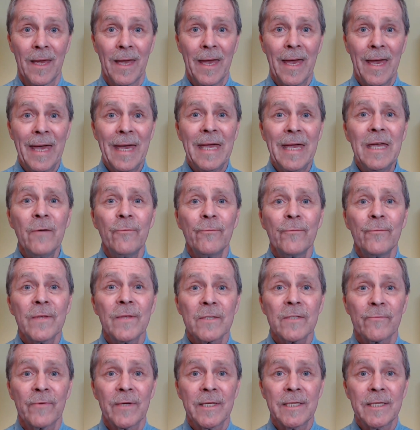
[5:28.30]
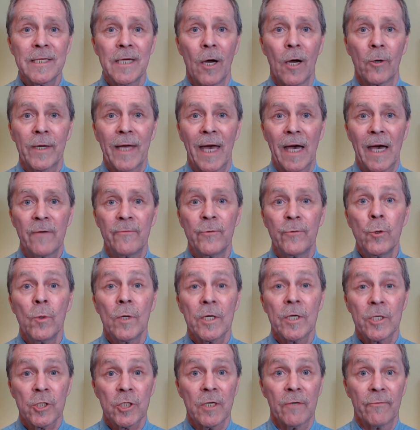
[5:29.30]
If this video gave you a
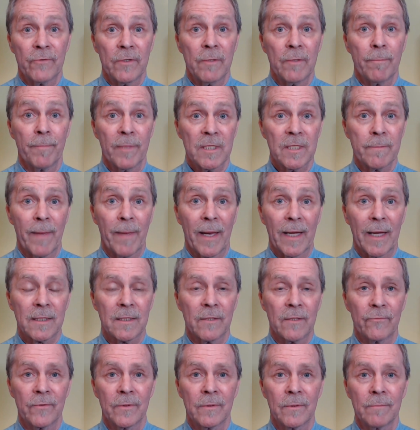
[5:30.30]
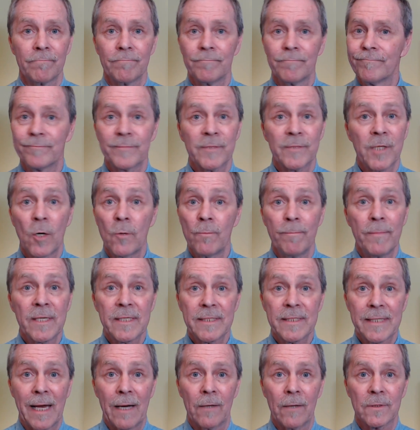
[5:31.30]
shift in perspective, don't
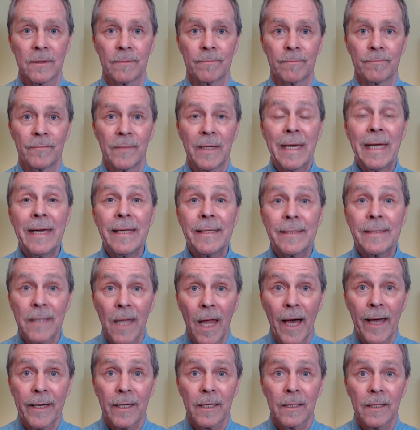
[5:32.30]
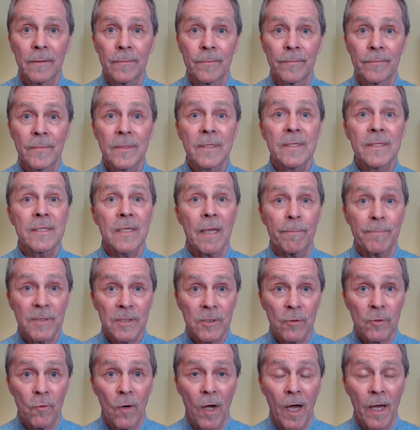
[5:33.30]
miss out. Hit like,
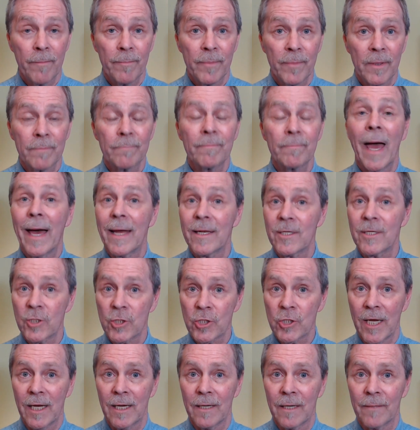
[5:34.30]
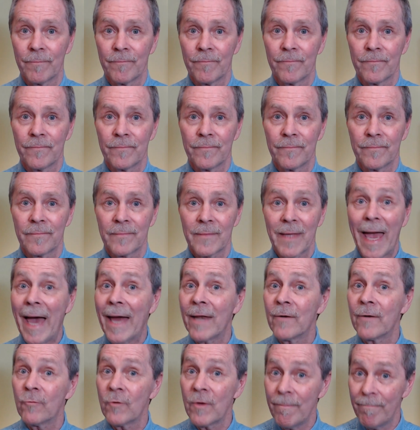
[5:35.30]
subscribe, and share.
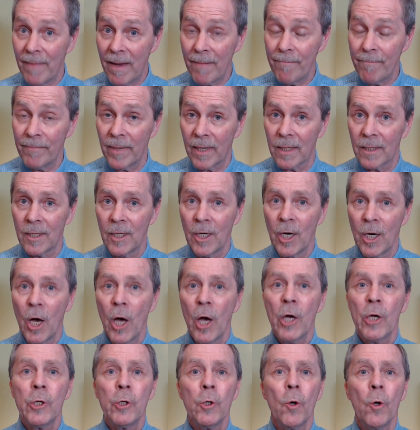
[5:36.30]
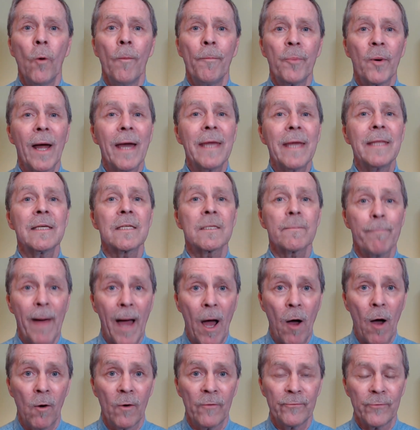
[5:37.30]
And remember, your brain is
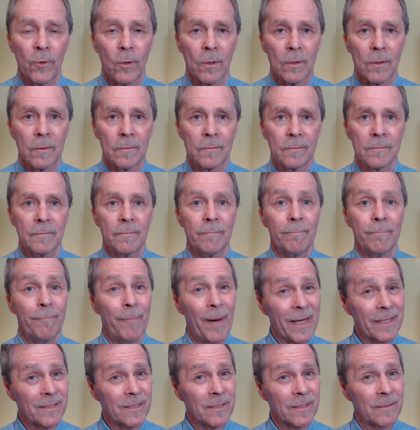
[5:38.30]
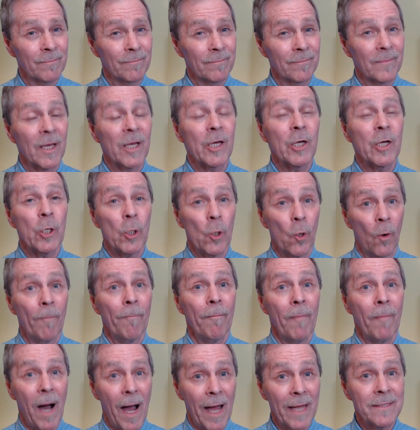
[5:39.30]
powerful, but your
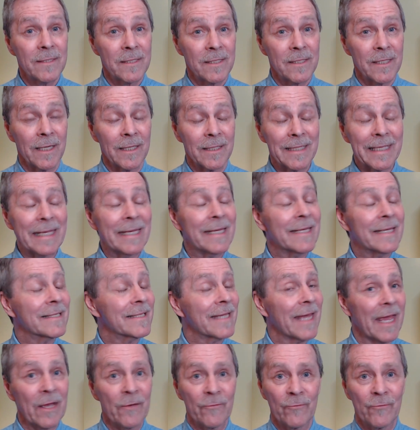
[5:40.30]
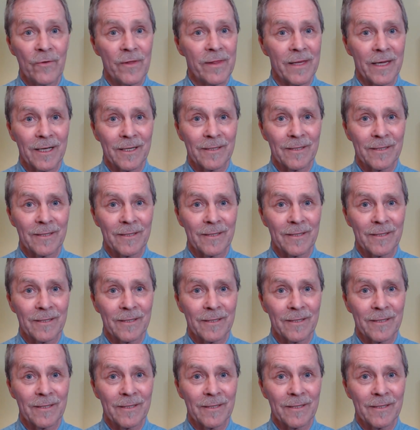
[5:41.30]
mindset is everything.